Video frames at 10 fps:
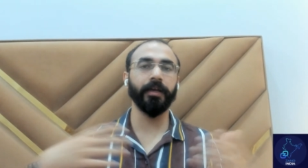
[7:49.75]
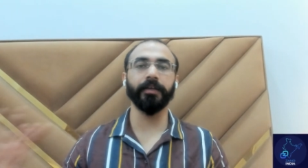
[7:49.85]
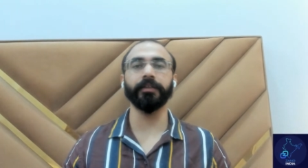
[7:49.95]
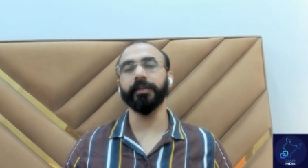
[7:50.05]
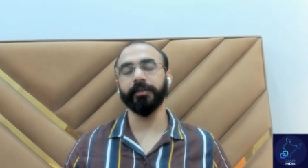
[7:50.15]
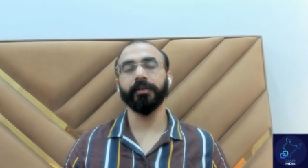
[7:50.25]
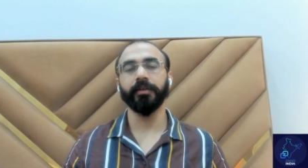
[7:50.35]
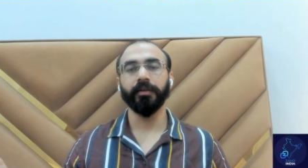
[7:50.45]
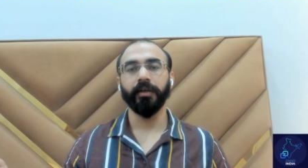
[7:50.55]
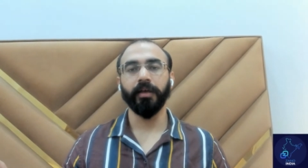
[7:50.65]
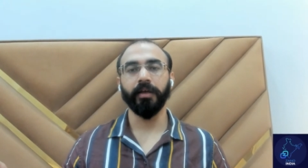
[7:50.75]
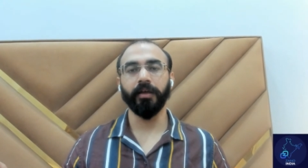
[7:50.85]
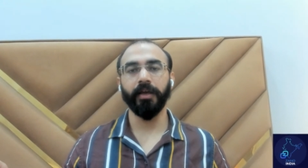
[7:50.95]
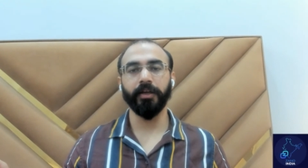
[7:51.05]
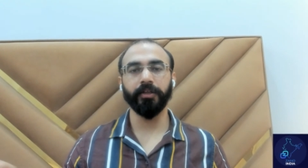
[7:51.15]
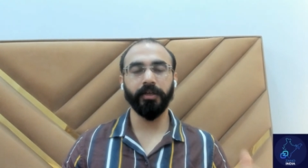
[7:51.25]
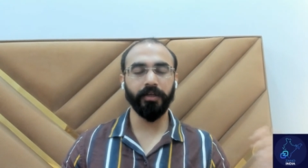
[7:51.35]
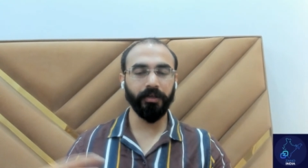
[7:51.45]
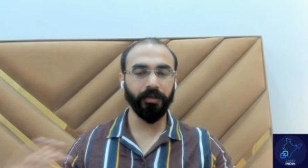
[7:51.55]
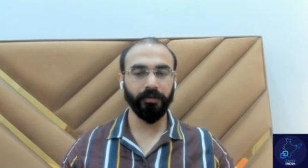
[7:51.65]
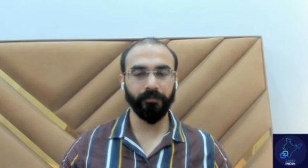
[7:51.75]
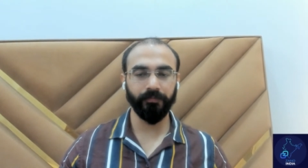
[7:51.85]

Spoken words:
day, any day.